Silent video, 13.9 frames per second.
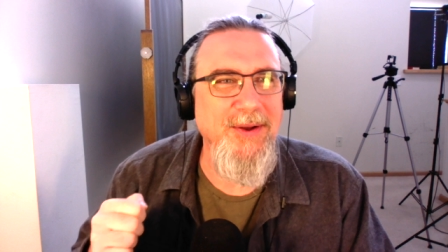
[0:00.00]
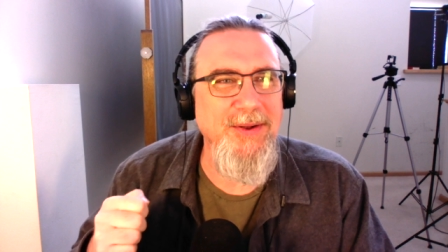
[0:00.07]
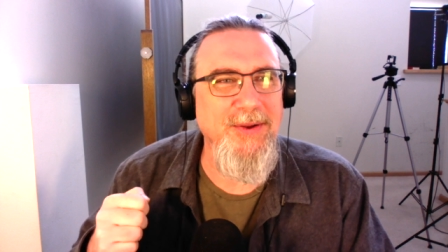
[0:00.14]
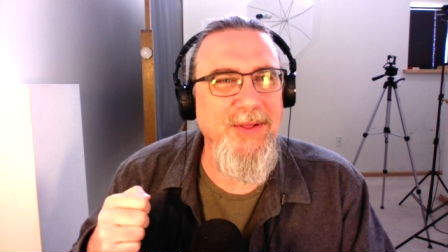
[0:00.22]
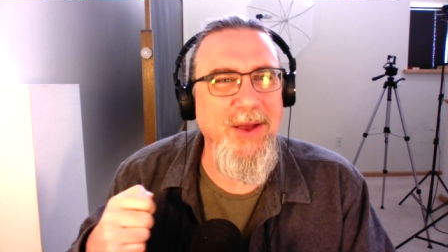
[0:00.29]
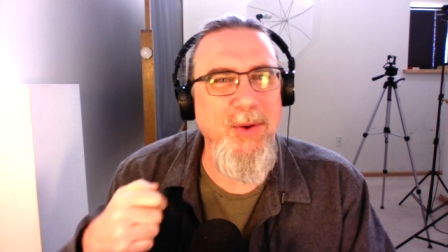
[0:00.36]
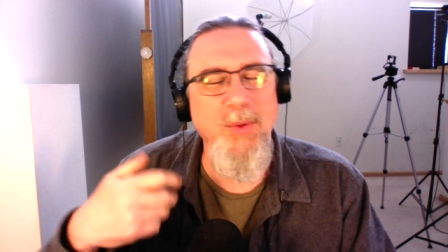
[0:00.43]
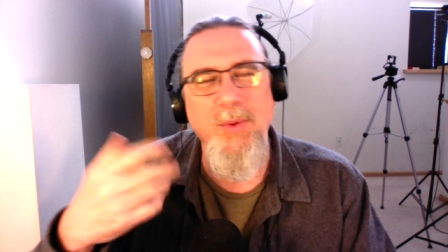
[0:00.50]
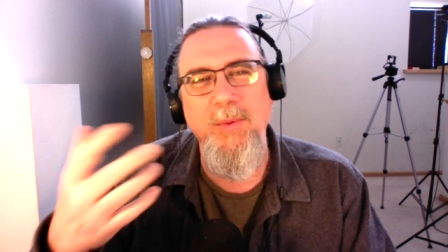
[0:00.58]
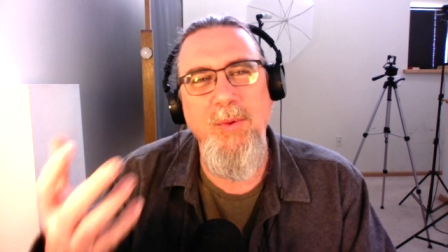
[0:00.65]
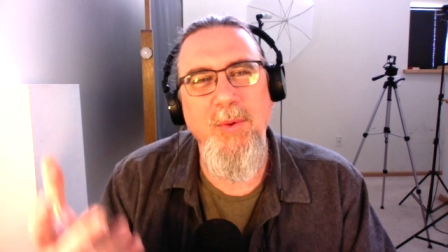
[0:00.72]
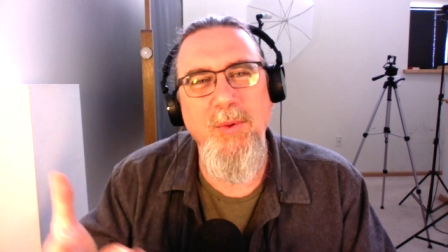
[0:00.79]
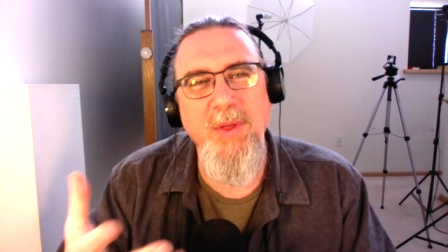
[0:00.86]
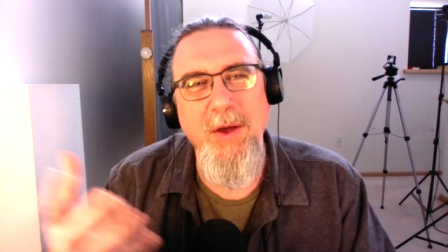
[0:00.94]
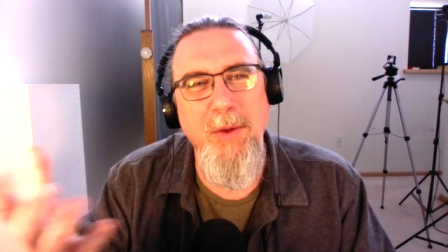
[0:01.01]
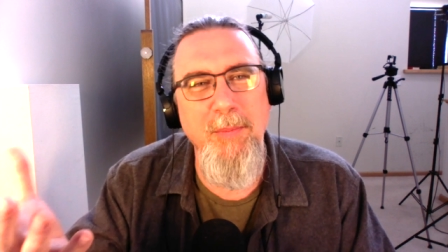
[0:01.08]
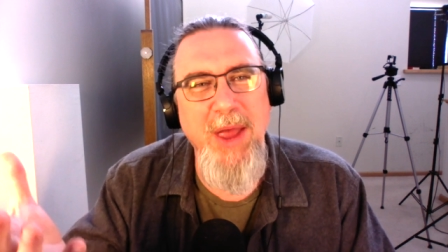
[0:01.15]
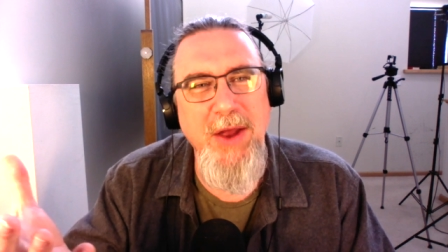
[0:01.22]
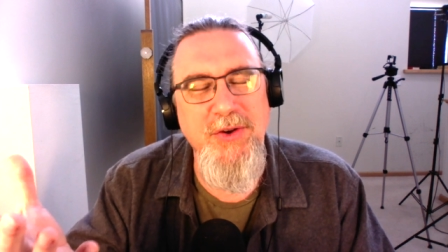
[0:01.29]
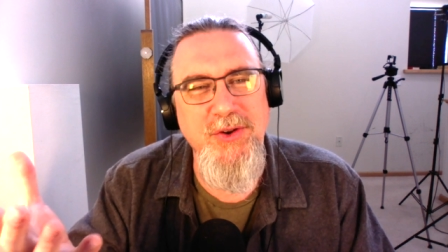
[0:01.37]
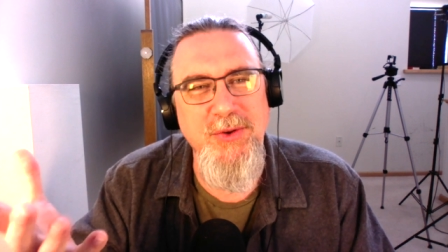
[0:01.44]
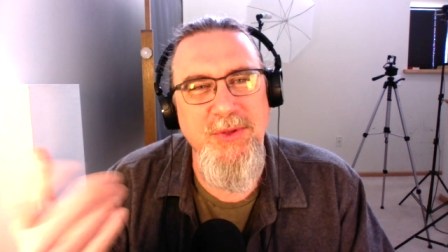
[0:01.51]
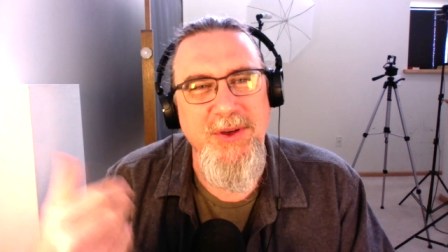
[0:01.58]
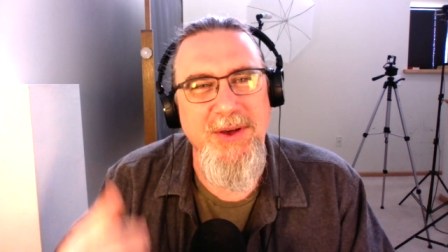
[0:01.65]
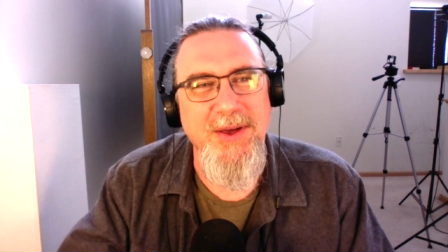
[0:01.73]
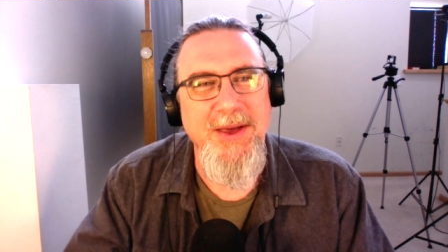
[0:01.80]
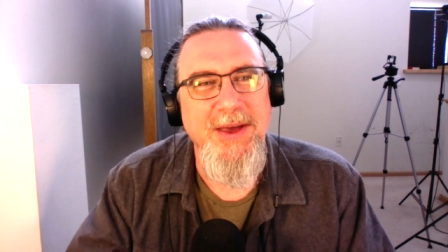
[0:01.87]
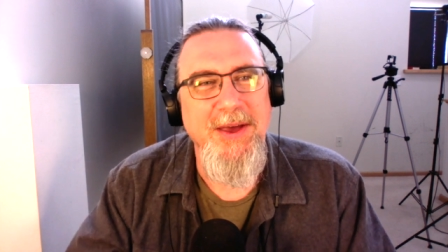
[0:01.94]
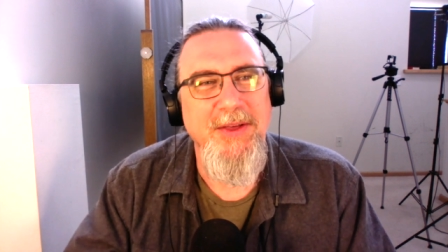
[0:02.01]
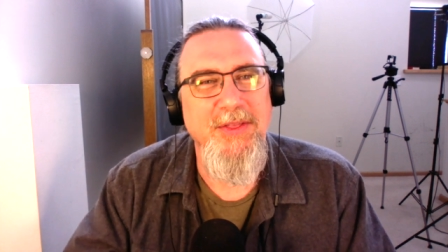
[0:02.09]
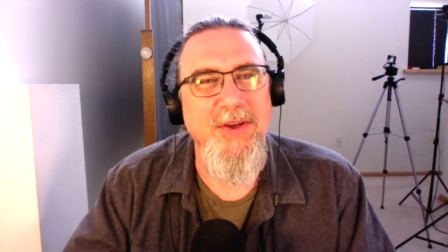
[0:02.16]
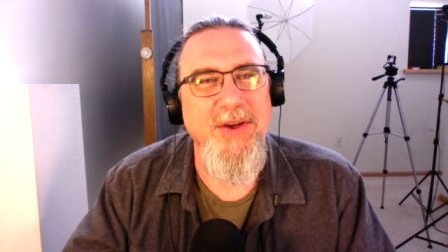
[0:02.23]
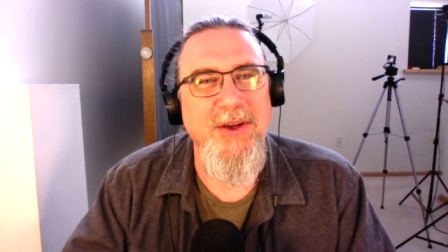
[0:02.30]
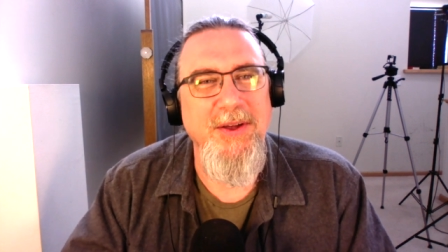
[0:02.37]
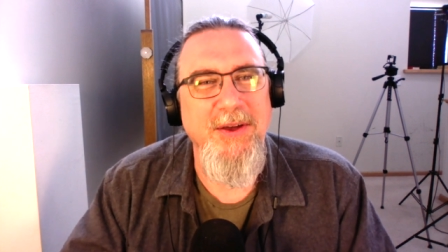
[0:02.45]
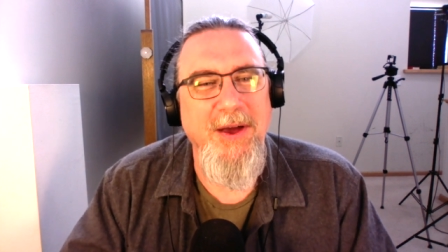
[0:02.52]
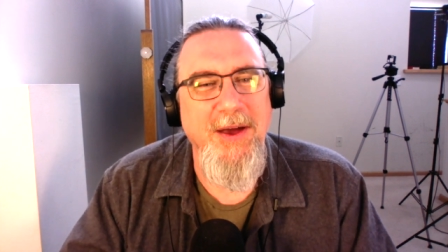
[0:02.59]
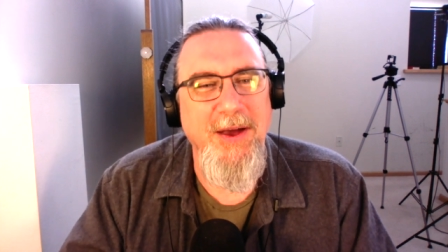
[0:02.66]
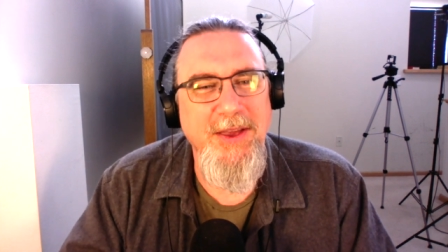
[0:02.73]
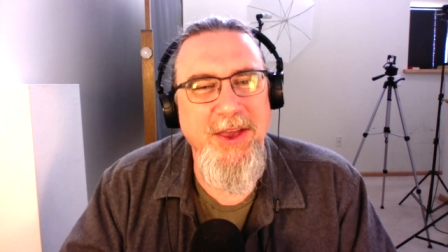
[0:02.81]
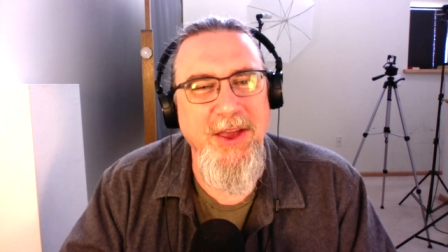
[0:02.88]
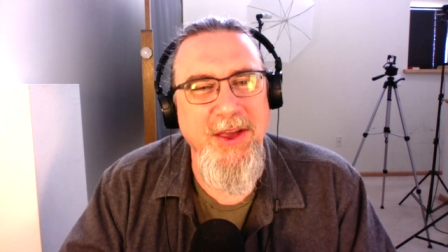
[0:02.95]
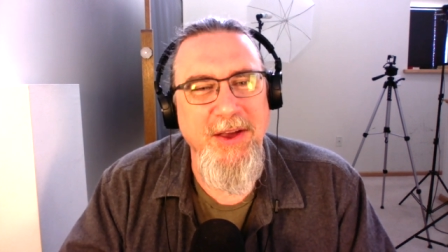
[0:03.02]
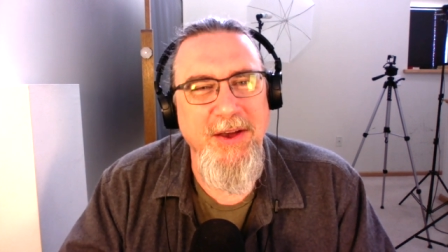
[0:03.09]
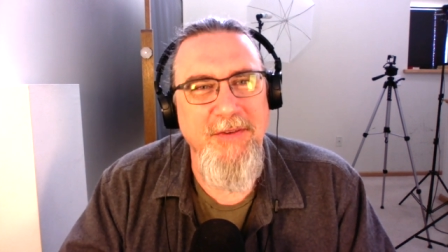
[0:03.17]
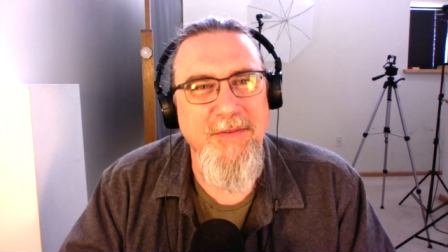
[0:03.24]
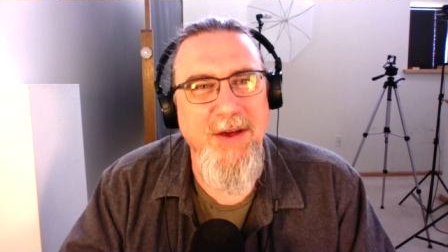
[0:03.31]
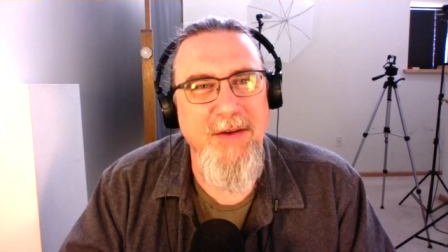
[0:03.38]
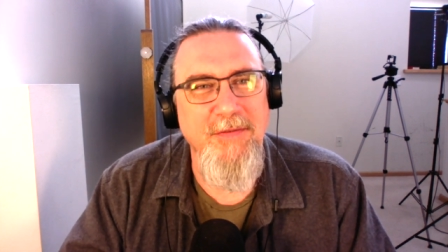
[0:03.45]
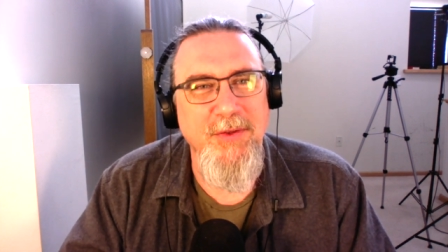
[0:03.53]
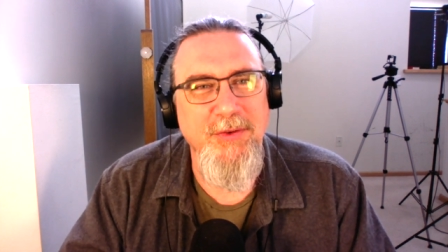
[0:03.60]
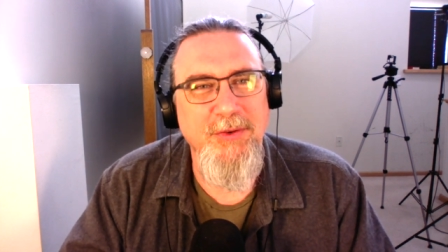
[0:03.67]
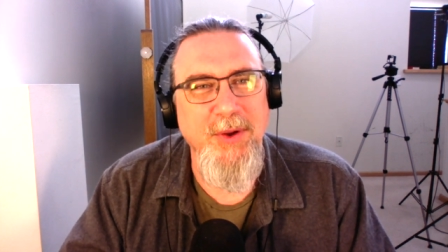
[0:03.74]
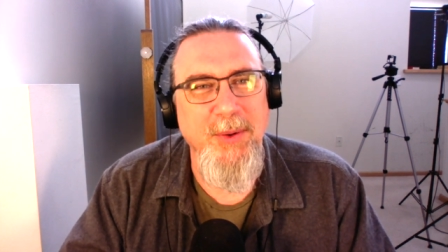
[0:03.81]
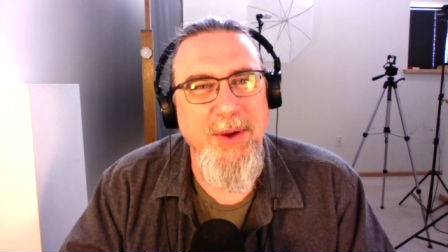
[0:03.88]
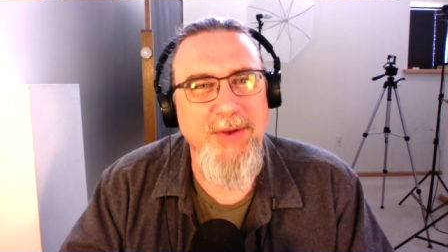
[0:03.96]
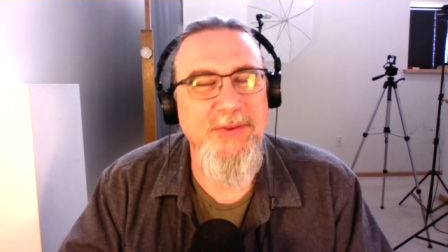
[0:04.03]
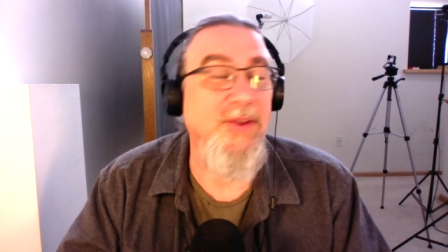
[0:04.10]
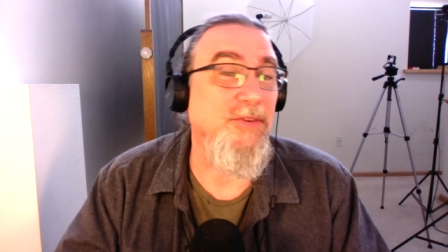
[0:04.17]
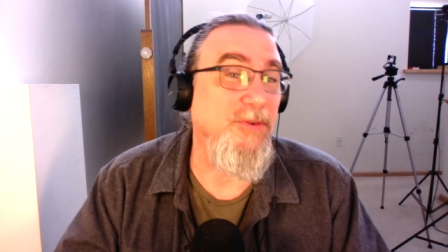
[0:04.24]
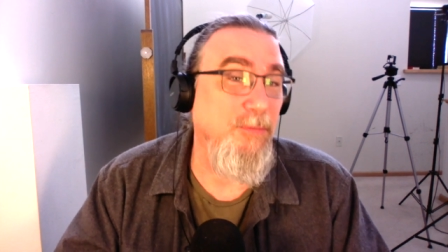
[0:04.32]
And you're like, well, who the hell made you the king of the Stoics, as